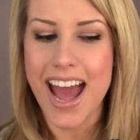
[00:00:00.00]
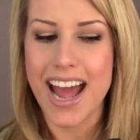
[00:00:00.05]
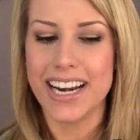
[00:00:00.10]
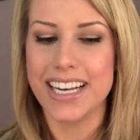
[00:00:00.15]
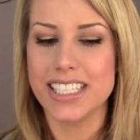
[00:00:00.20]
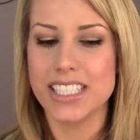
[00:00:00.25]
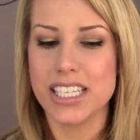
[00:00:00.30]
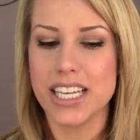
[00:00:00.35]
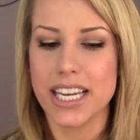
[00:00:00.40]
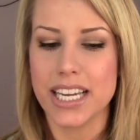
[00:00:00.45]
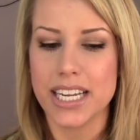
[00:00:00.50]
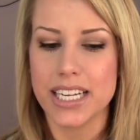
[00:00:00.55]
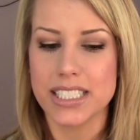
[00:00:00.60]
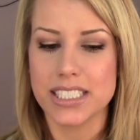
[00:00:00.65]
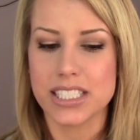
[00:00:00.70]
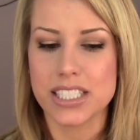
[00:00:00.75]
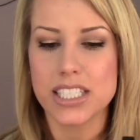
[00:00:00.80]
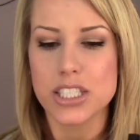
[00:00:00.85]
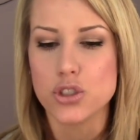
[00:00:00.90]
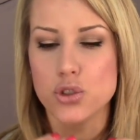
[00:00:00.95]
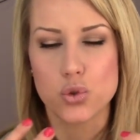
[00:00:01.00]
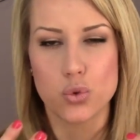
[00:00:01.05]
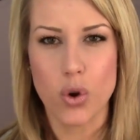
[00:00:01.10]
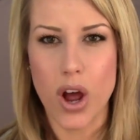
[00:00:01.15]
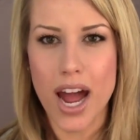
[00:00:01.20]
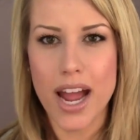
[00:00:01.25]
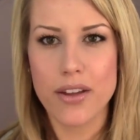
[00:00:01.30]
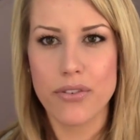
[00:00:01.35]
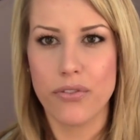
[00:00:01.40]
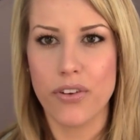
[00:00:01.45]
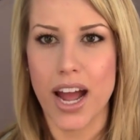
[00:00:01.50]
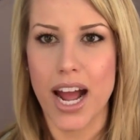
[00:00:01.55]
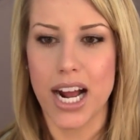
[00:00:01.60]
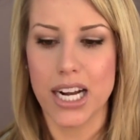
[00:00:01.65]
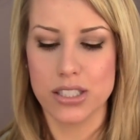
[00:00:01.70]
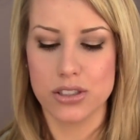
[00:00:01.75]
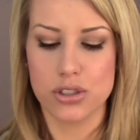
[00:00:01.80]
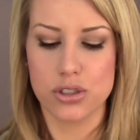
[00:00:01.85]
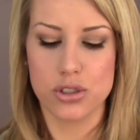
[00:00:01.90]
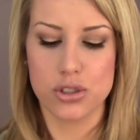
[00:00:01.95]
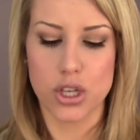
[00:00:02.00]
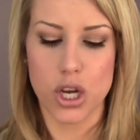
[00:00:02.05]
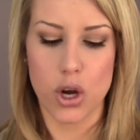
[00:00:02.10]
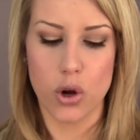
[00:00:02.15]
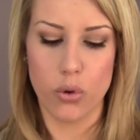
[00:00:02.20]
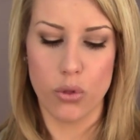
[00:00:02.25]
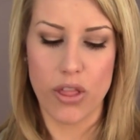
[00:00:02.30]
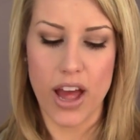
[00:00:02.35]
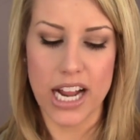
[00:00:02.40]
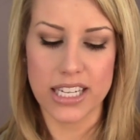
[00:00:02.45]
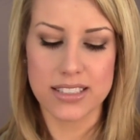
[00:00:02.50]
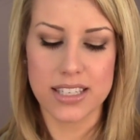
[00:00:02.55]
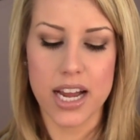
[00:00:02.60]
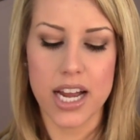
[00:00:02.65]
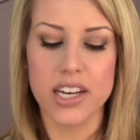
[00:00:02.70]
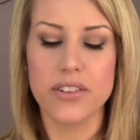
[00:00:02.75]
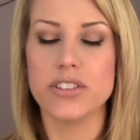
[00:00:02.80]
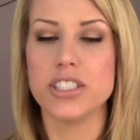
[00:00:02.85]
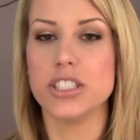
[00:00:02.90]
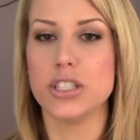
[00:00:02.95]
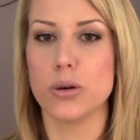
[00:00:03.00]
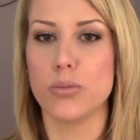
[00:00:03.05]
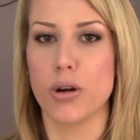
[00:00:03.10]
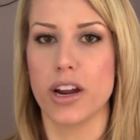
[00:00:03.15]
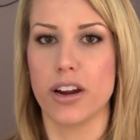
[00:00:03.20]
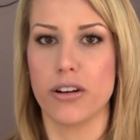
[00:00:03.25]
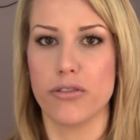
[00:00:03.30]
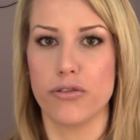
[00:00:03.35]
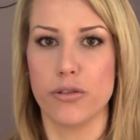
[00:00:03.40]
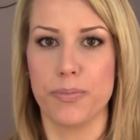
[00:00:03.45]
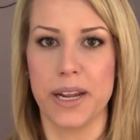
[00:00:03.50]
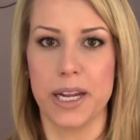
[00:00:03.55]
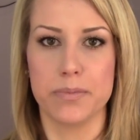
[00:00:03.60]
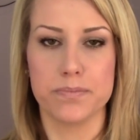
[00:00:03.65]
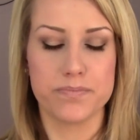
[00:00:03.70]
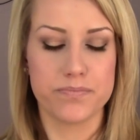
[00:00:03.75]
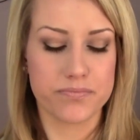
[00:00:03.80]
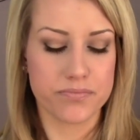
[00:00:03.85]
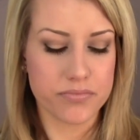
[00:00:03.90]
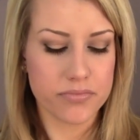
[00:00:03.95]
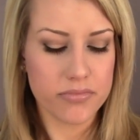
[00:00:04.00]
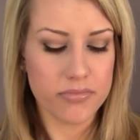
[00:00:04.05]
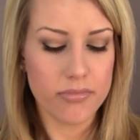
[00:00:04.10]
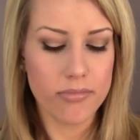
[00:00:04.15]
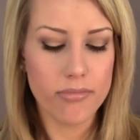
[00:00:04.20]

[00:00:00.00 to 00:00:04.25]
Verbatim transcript: and it, it didn't dry fast, so that's kind of a deal breaker for me.